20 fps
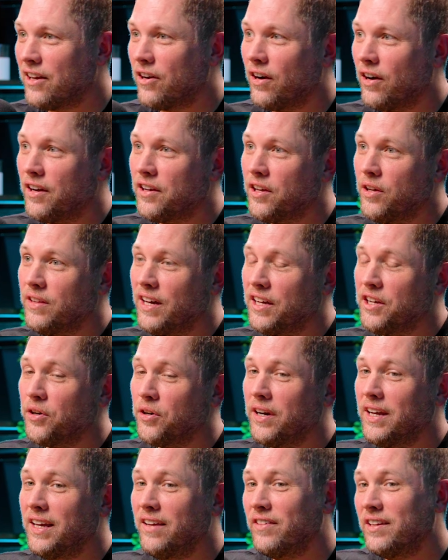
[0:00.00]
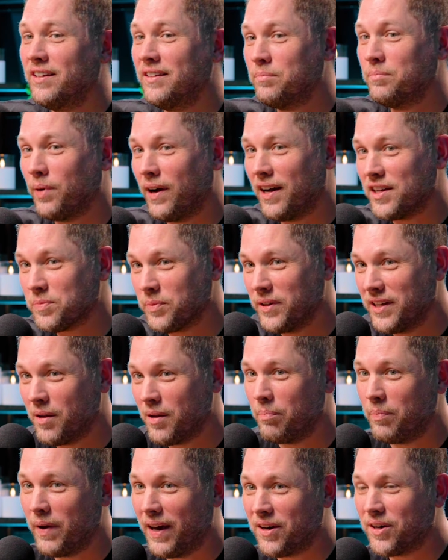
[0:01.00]
Yeah. I could argue that you're even possibly in
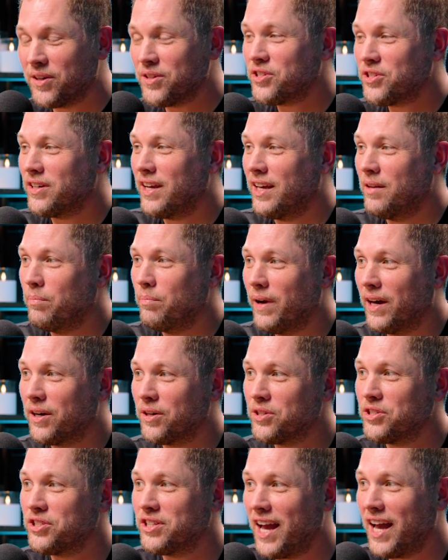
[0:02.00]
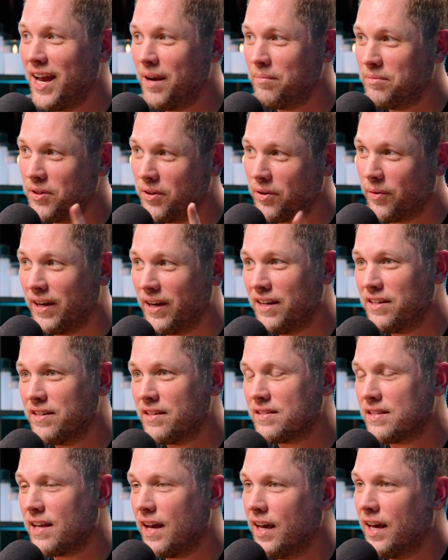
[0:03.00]
a better sh in better shape doing what he
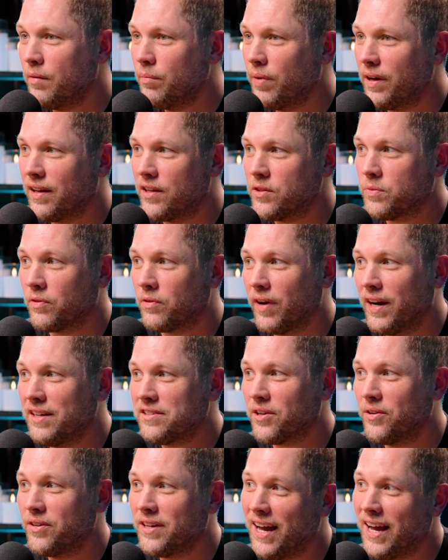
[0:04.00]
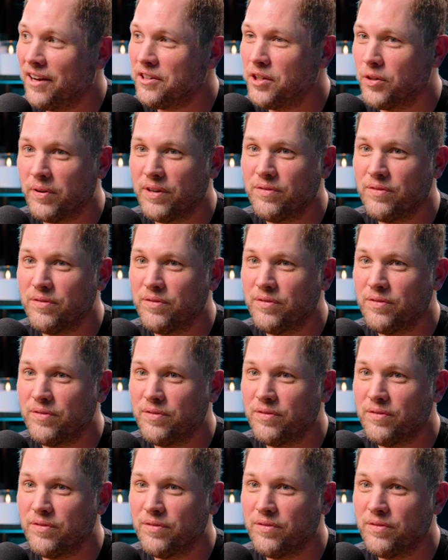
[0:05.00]
just said, because when rates go down,